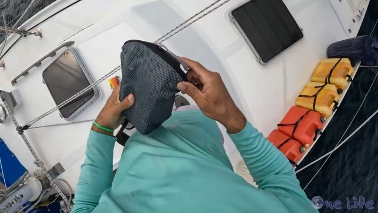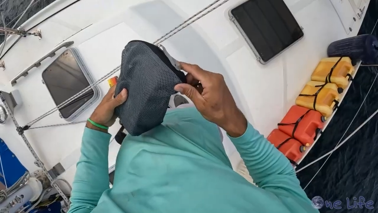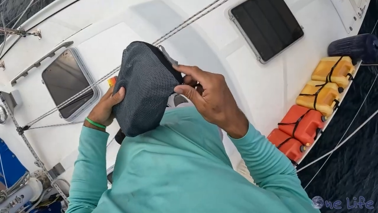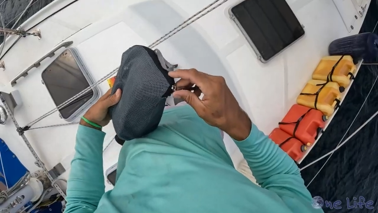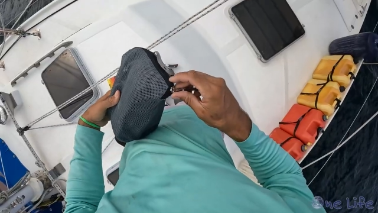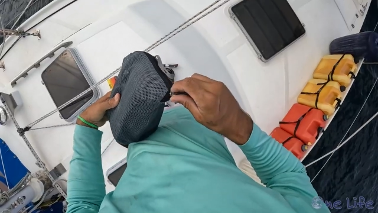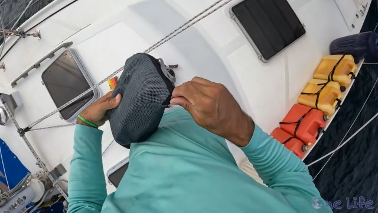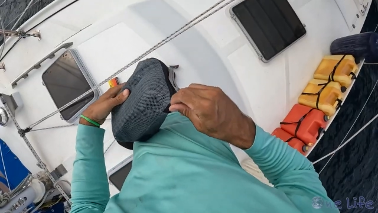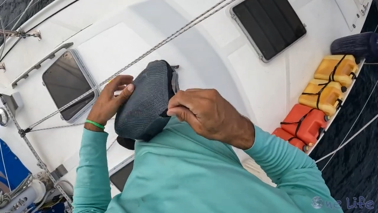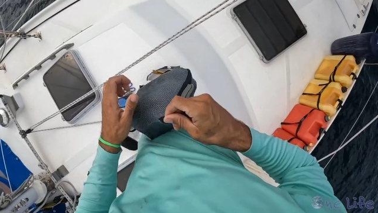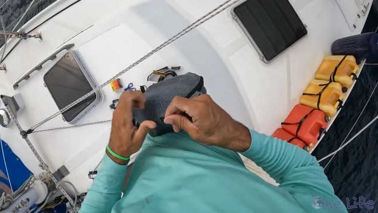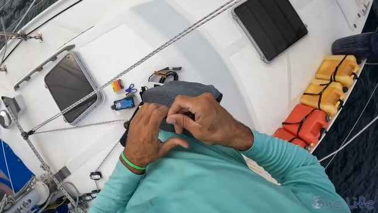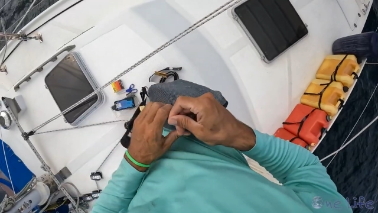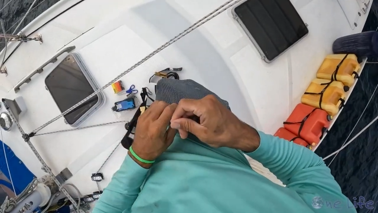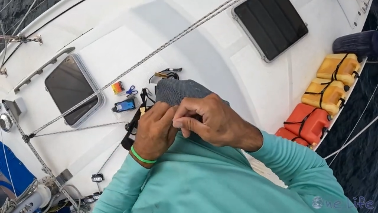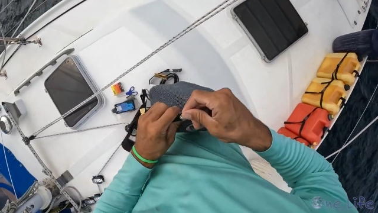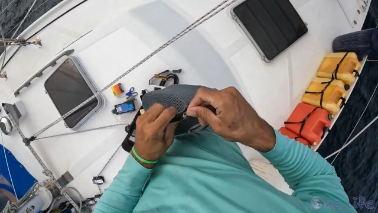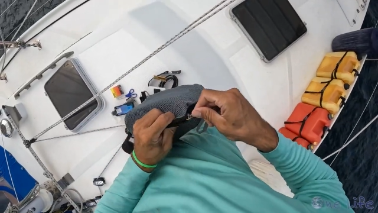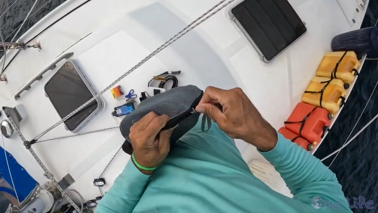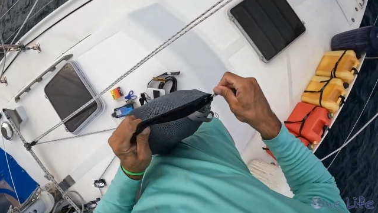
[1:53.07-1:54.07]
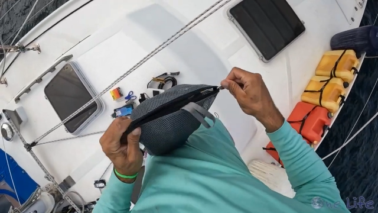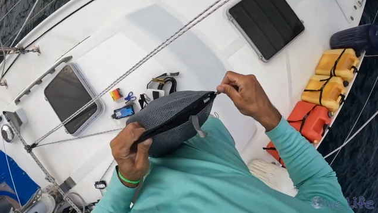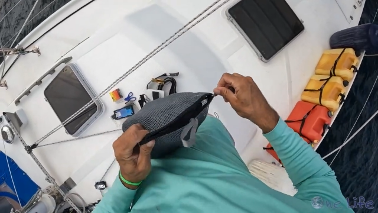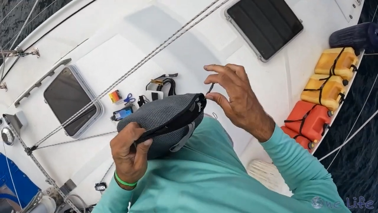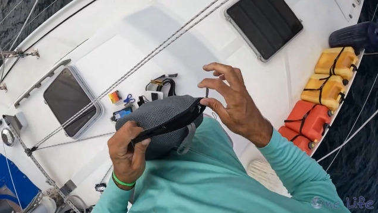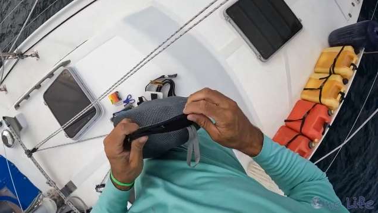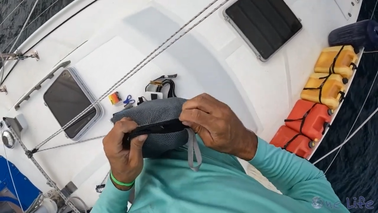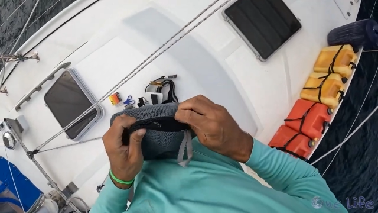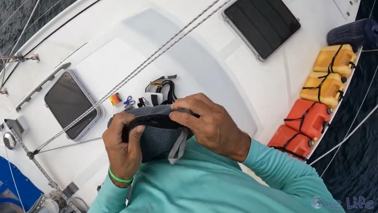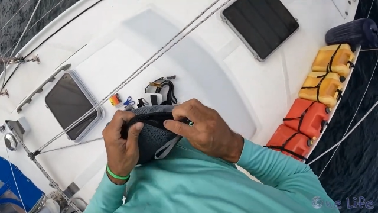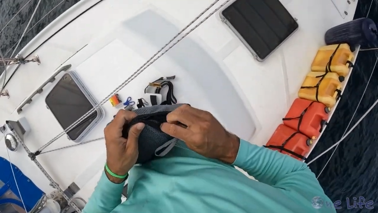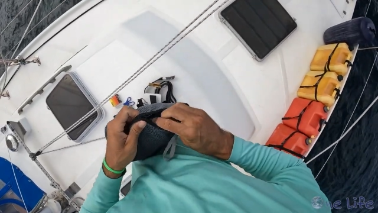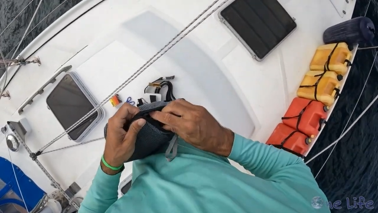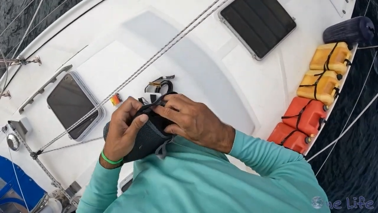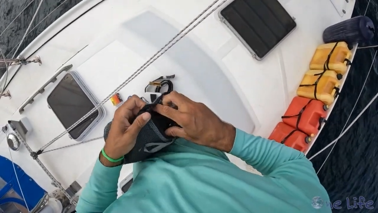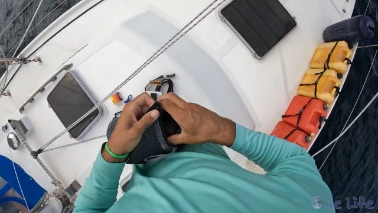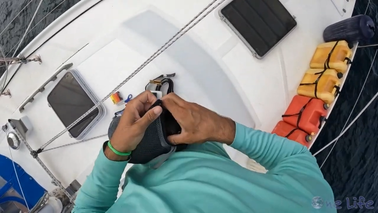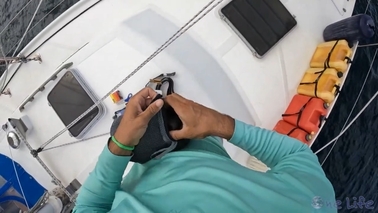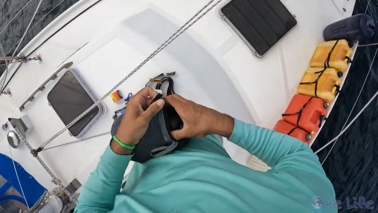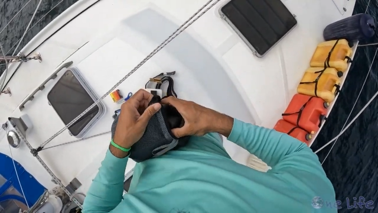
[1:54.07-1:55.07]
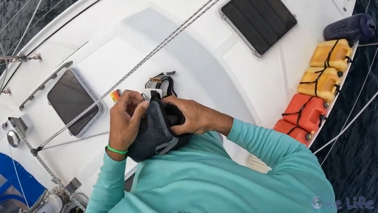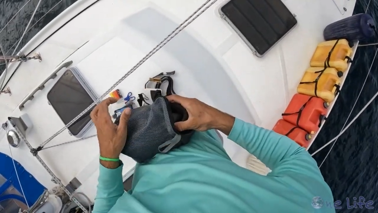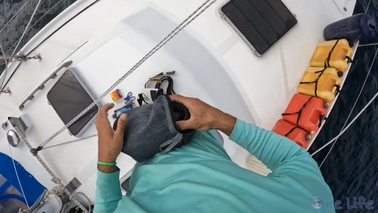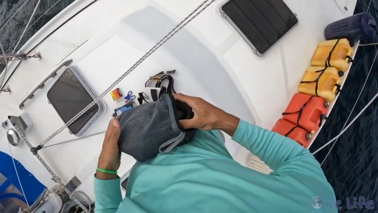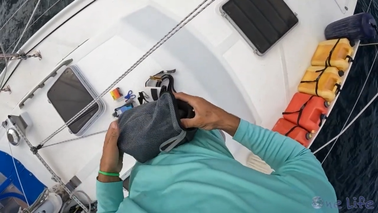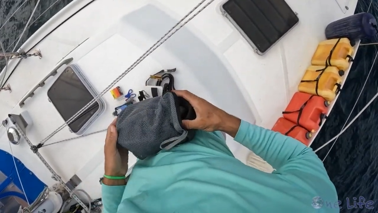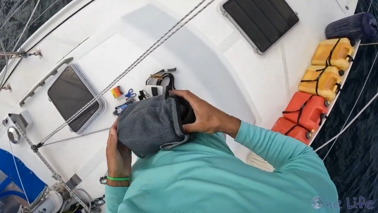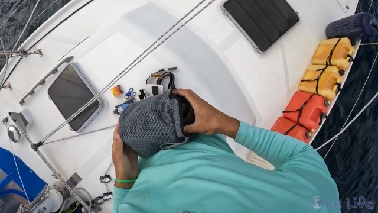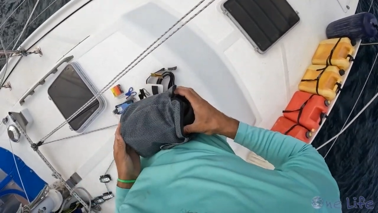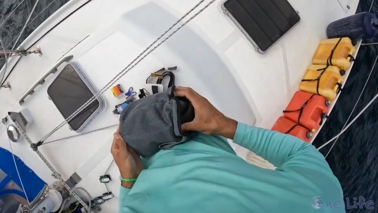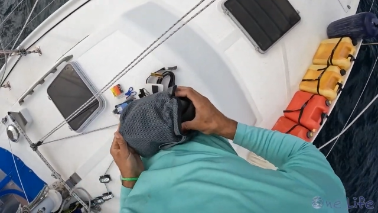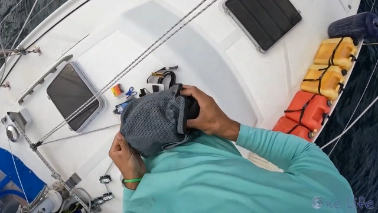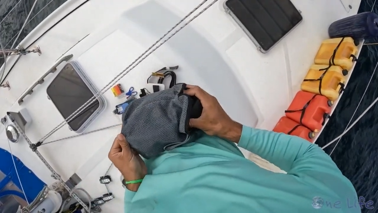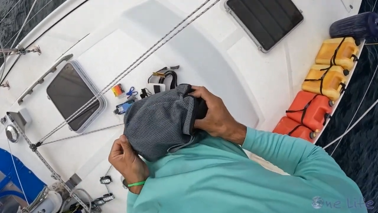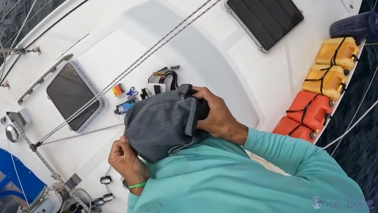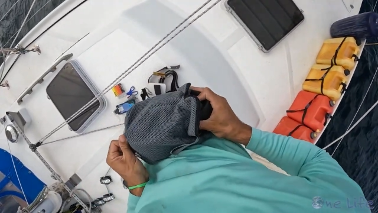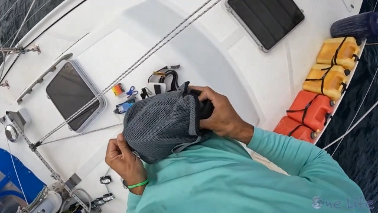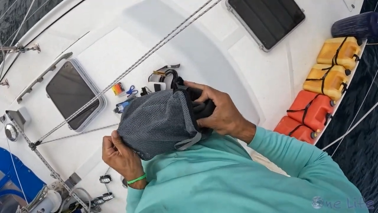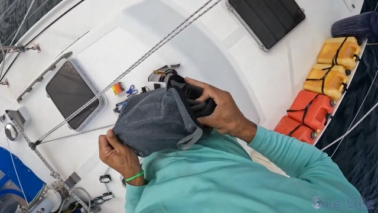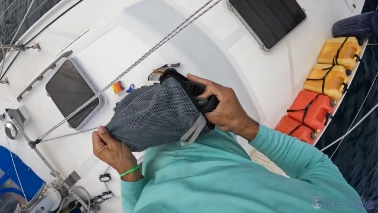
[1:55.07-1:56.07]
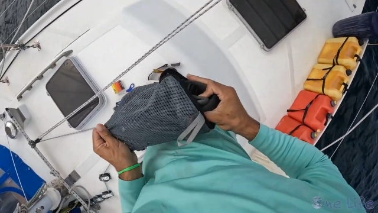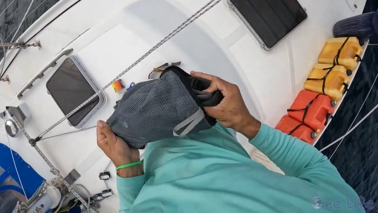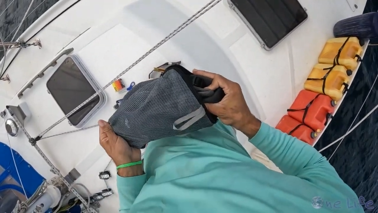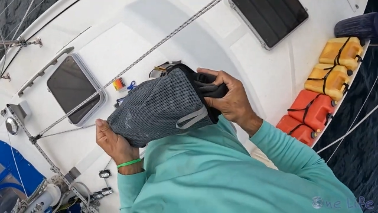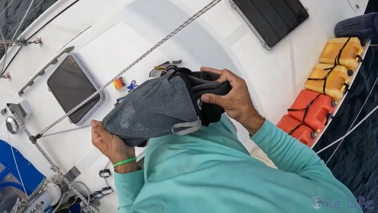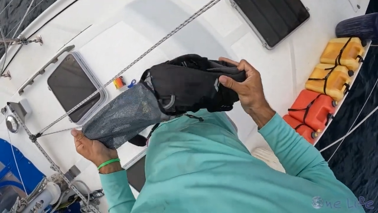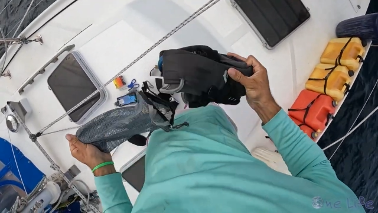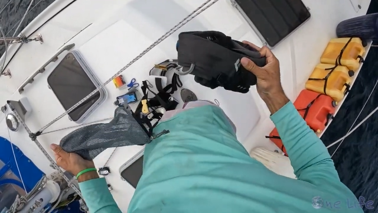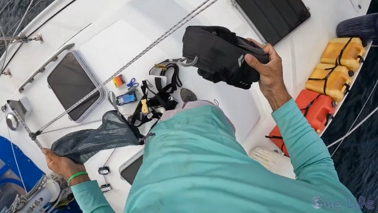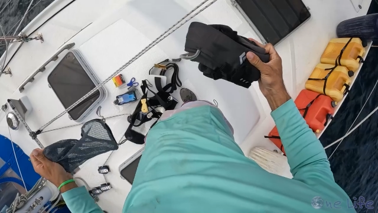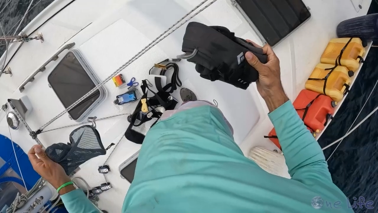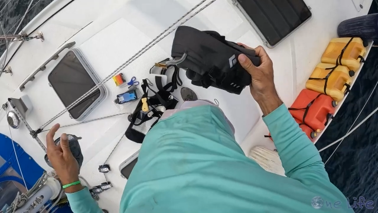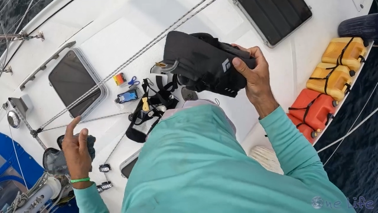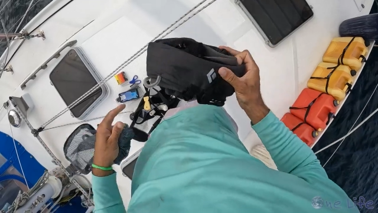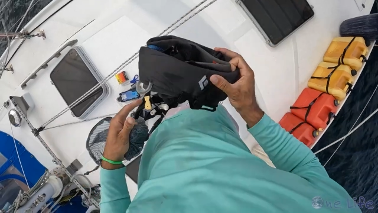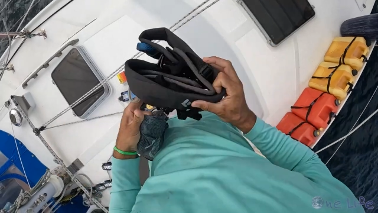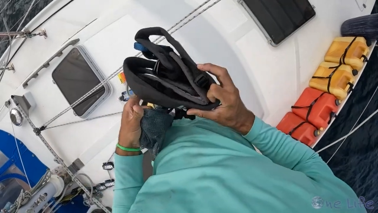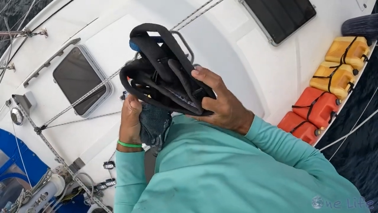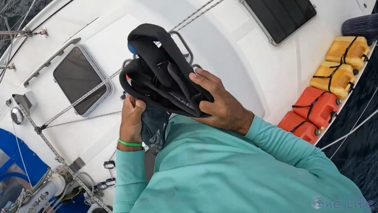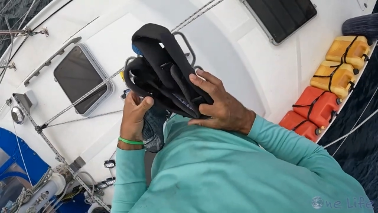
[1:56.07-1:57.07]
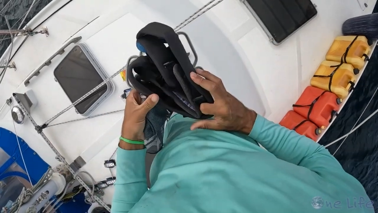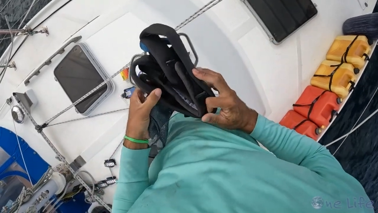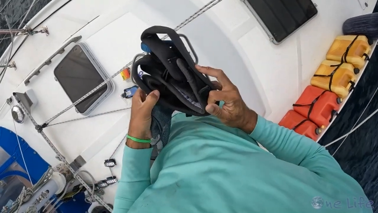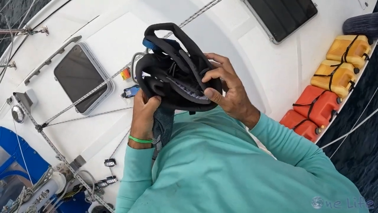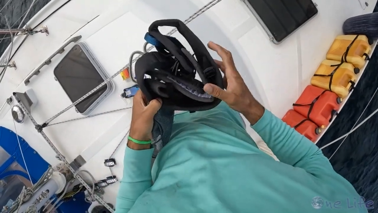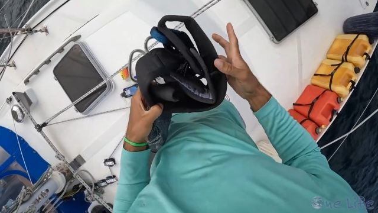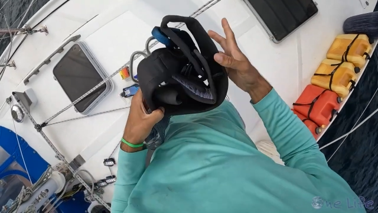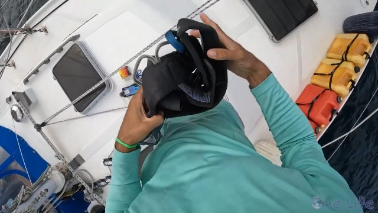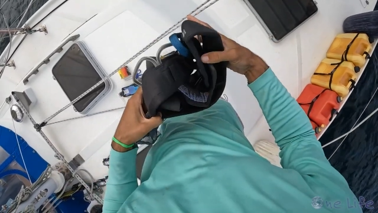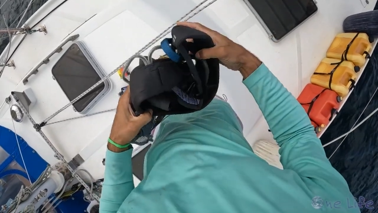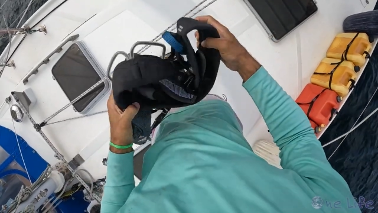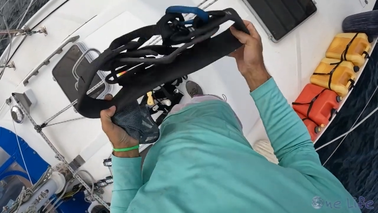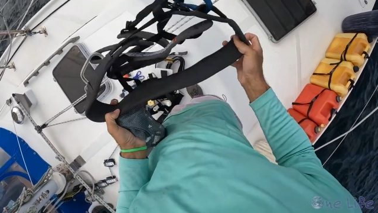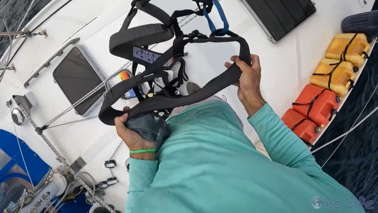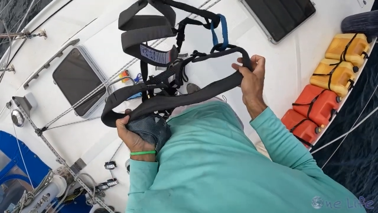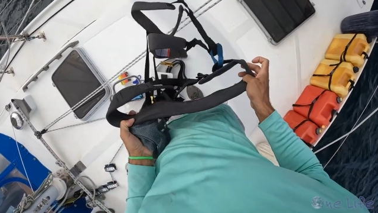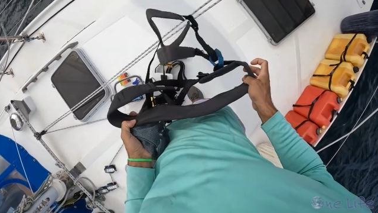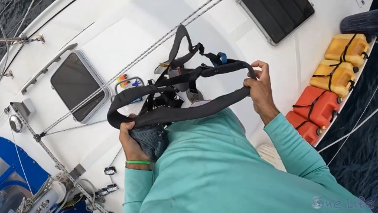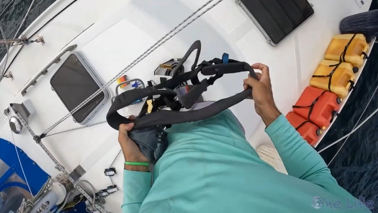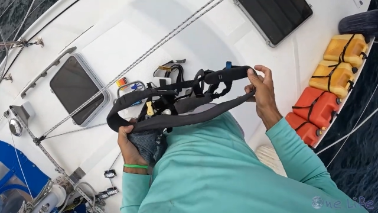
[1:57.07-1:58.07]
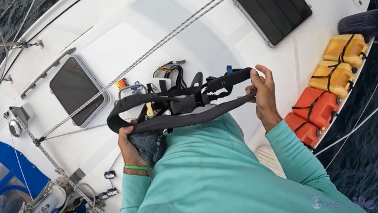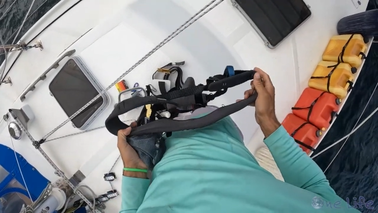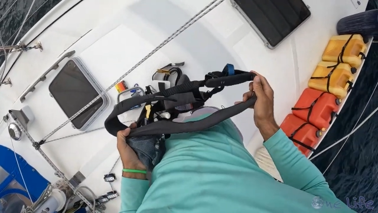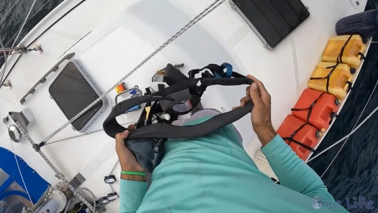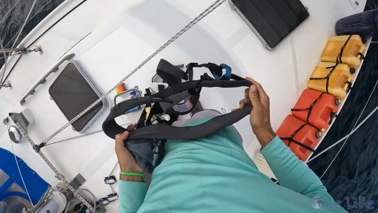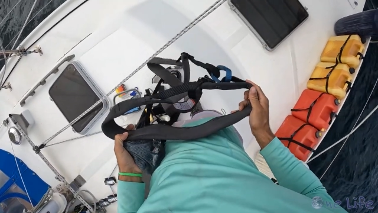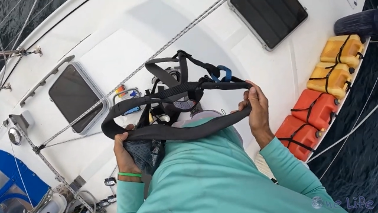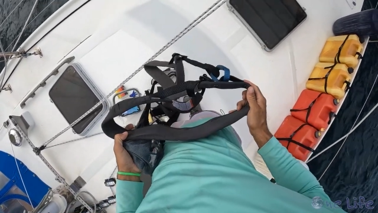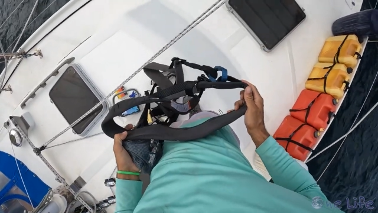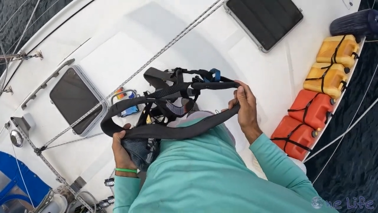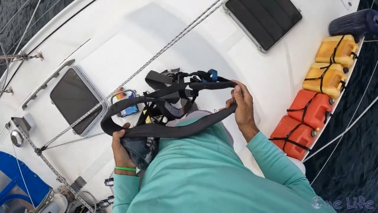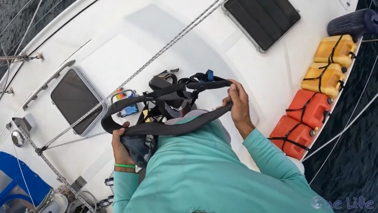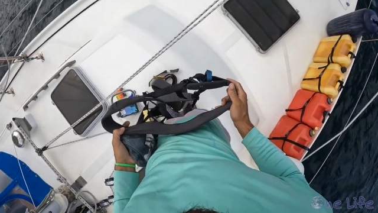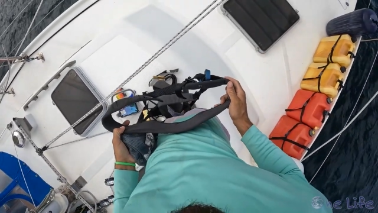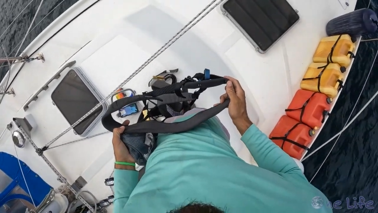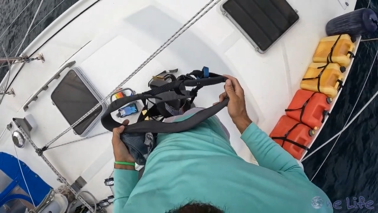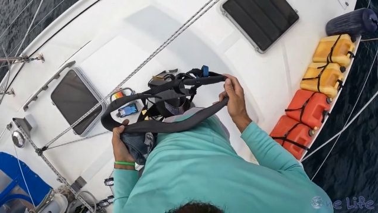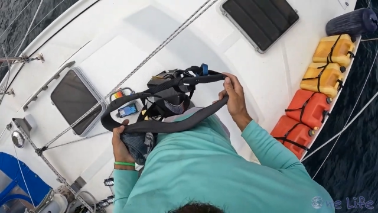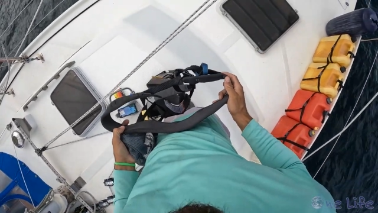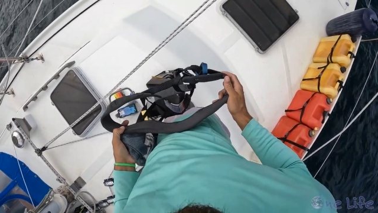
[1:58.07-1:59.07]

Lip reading: [unreadable: no face in view]